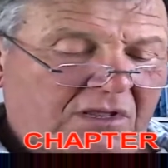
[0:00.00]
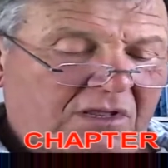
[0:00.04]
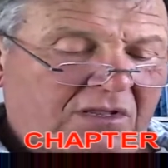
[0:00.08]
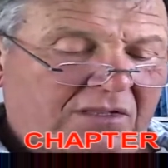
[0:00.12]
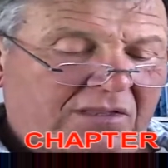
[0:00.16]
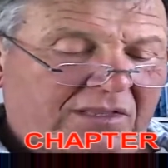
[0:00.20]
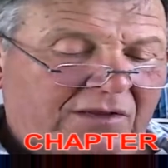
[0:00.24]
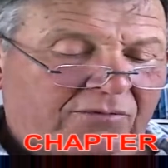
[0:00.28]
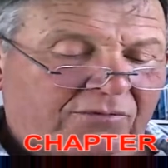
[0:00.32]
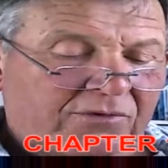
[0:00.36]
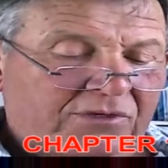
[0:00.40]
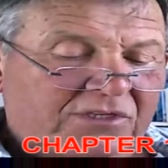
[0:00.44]

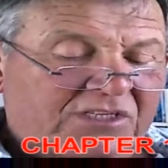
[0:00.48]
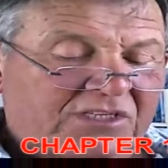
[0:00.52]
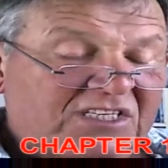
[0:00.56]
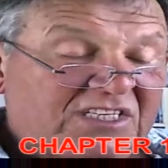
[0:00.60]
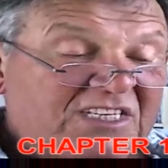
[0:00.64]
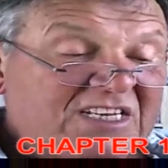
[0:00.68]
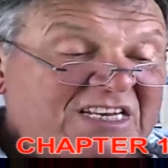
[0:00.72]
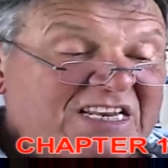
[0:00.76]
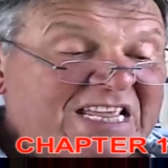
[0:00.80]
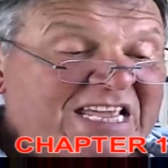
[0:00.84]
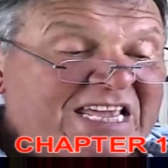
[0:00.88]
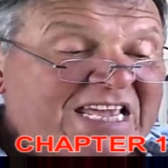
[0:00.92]
They were
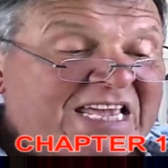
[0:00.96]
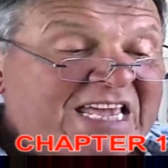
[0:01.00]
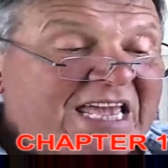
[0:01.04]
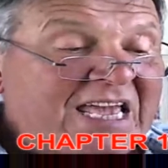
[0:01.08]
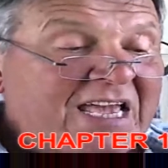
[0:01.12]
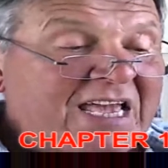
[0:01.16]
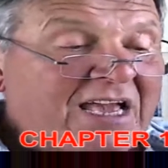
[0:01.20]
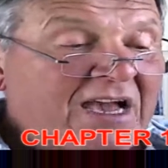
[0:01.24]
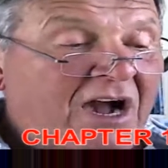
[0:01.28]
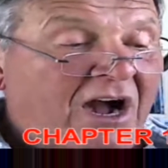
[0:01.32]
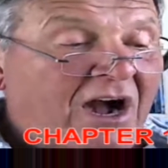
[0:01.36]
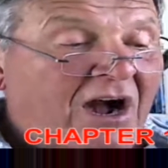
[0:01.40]

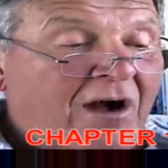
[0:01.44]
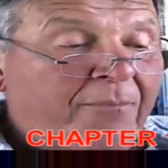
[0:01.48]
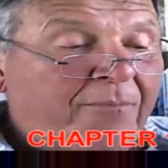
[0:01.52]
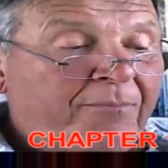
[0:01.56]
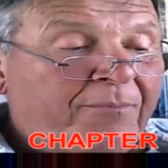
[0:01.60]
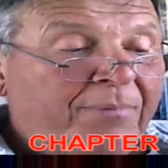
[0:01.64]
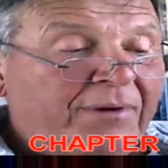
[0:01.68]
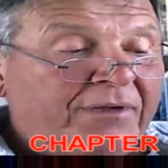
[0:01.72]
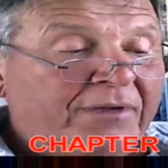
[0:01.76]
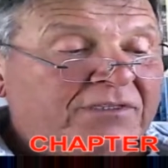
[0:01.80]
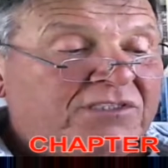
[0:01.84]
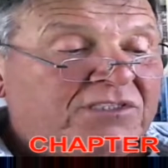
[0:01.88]
sneaking
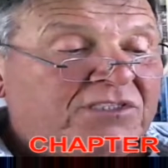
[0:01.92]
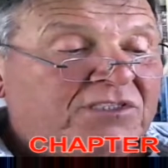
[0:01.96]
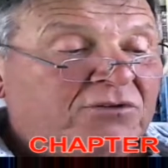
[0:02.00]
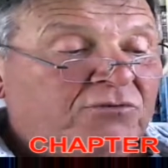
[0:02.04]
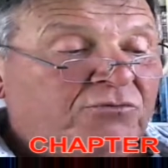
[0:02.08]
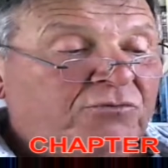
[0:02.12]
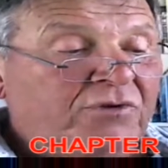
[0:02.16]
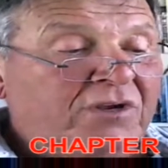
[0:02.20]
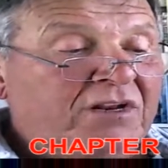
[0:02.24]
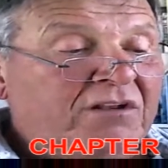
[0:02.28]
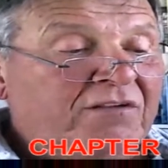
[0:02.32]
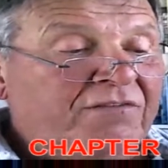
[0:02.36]
up on
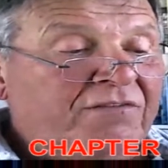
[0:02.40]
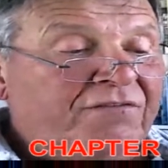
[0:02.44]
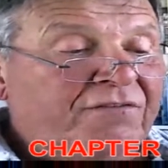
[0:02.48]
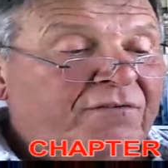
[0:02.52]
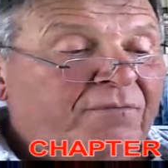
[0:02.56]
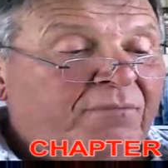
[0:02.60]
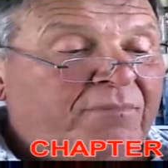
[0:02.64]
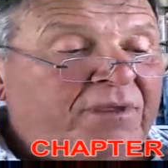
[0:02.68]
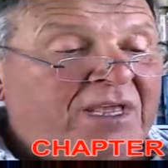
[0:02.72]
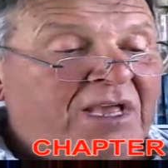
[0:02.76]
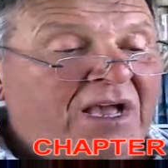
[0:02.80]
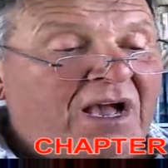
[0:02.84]
Serena
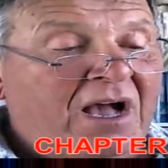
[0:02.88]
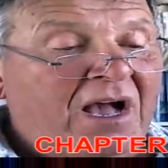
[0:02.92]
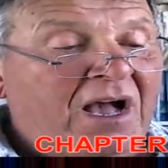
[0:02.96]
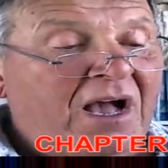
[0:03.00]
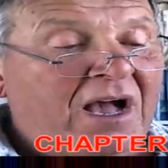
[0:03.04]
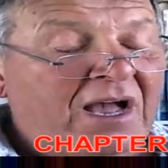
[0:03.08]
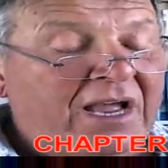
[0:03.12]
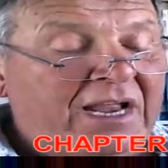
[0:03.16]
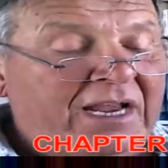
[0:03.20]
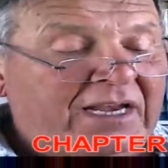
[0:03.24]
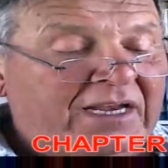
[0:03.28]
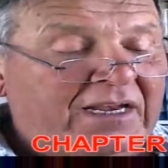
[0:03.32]
from
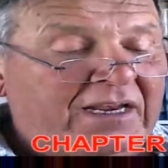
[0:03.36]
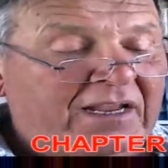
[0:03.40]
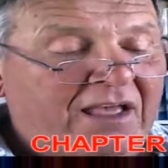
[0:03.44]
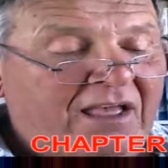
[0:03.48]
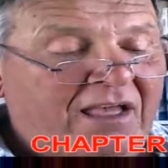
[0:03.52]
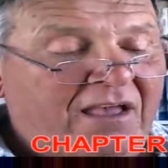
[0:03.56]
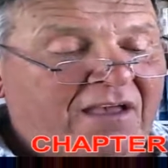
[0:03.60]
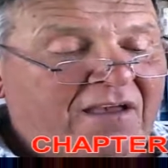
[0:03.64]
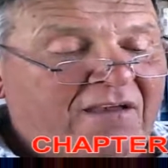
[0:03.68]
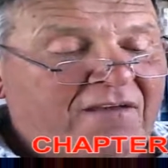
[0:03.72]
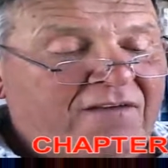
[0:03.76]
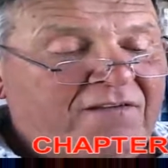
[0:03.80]
behind,
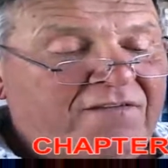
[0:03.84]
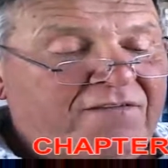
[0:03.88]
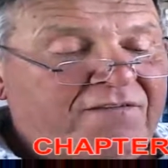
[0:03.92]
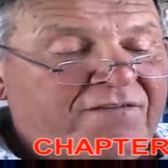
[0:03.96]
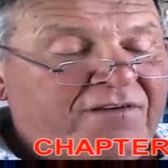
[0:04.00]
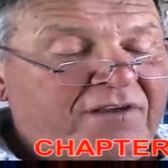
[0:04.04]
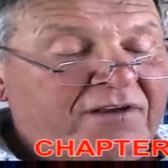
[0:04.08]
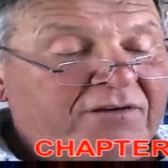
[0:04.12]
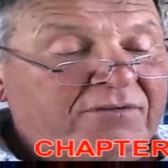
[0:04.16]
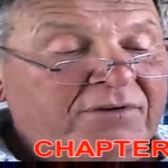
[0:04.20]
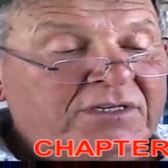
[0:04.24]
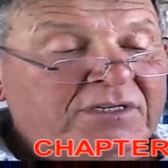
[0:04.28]

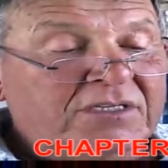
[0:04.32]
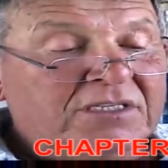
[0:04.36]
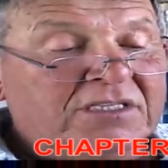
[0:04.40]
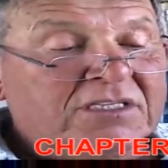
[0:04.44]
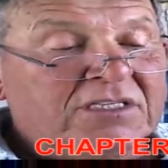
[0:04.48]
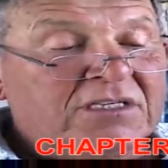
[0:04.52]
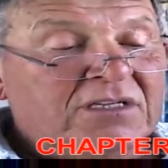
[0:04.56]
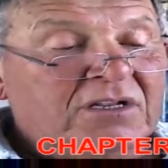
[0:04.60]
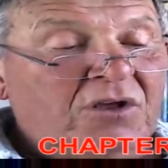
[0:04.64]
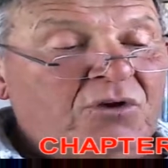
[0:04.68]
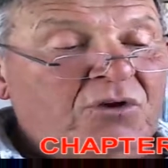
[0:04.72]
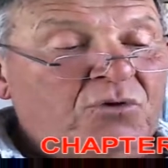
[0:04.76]
very
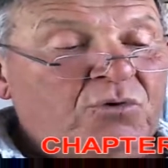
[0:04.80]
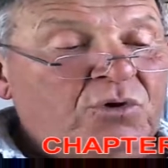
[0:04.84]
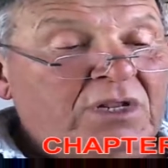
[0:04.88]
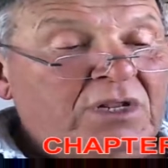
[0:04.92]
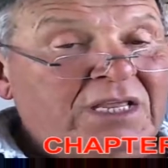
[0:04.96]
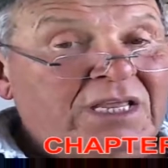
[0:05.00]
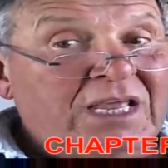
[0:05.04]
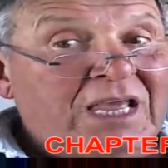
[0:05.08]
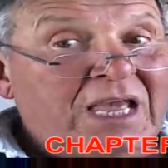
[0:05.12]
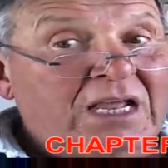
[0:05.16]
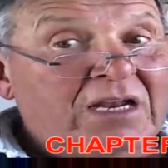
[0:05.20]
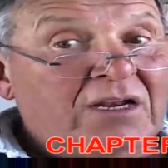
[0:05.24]

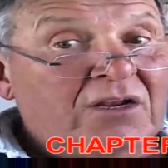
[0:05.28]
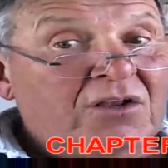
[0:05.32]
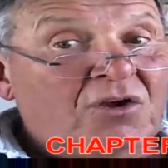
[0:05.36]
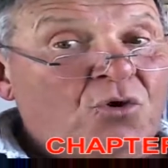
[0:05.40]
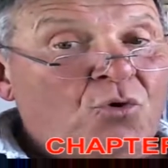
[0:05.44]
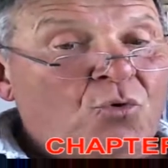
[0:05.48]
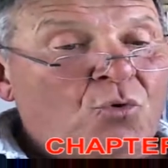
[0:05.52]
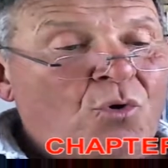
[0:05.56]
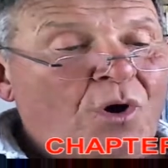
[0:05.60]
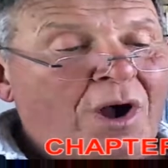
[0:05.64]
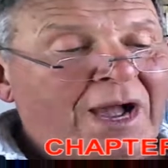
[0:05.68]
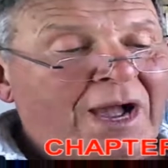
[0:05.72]
slowly and
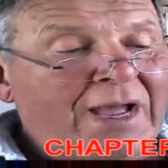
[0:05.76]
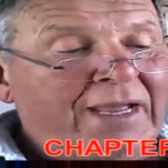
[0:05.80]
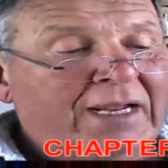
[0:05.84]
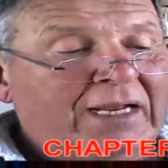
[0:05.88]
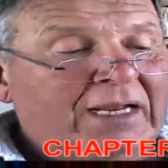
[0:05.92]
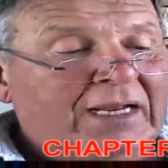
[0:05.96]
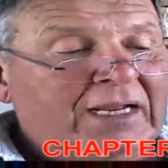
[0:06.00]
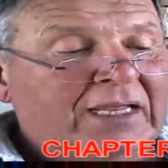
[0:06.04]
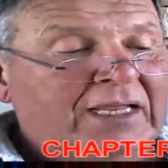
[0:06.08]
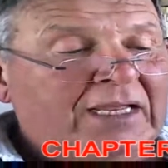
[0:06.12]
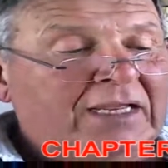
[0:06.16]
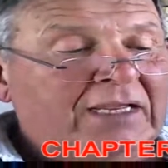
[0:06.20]

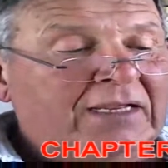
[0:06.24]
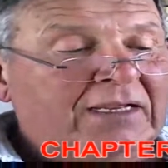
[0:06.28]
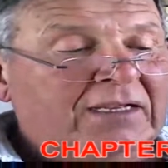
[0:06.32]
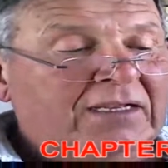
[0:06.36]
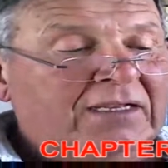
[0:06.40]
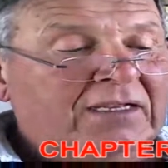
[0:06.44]
quietly.